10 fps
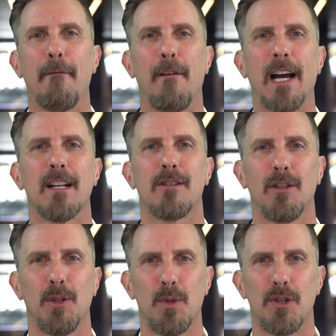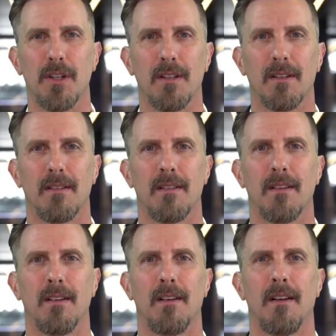and find a solution
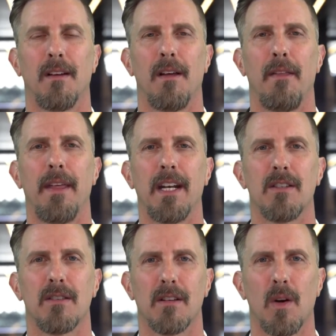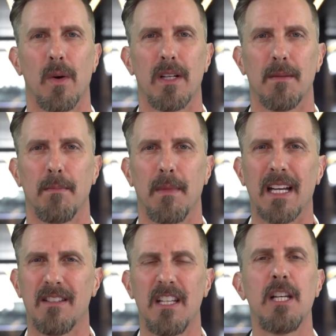that is going to
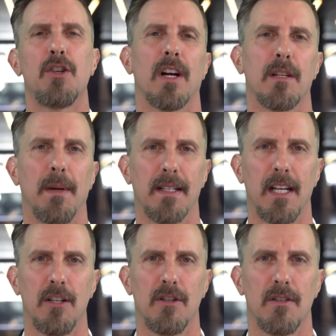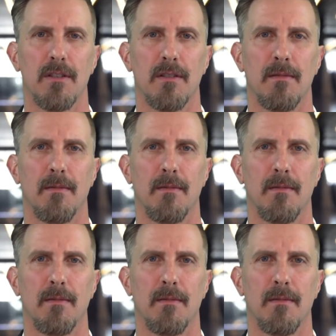exceed your expectations.